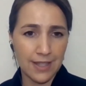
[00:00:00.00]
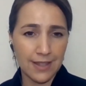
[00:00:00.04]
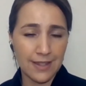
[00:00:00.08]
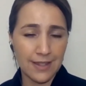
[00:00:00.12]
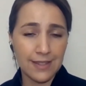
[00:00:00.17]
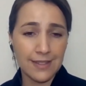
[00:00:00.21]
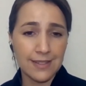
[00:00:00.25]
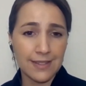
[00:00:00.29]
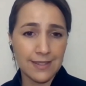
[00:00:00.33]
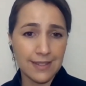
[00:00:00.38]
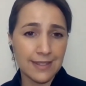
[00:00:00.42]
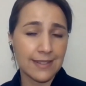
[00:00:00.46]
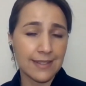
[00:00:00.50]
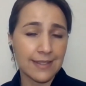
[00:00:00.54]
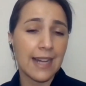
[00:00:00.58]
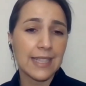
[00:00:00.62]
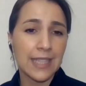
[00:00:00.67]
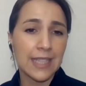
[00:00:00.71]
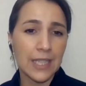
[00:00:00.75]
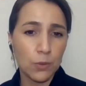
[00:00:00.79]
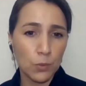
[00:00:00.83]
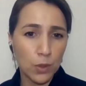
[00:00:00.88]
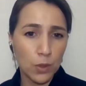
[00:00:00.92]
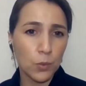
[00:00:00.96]
And this is
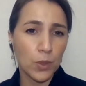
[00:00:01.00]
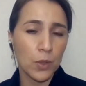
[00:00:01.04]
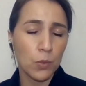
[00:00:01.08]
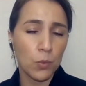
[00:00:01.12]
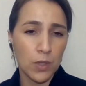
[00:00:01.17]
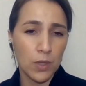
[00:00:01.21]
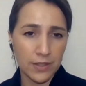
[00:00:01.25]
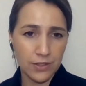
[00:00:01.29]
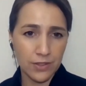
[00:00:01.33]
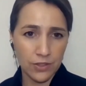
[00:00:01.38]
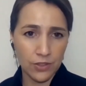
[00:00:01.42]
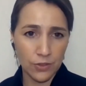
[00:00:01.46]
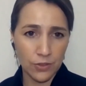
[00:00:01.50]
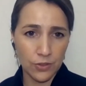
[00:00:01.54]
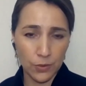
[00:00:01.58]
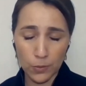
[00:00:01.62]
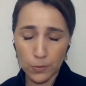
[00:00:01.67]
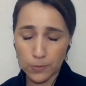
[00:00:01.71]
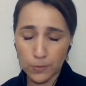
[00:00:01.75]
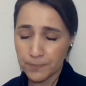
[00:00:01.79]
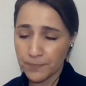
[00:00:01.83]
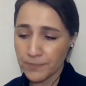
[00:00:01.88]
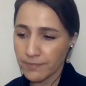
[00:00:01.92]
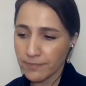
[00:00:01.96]
exactly what we want to do.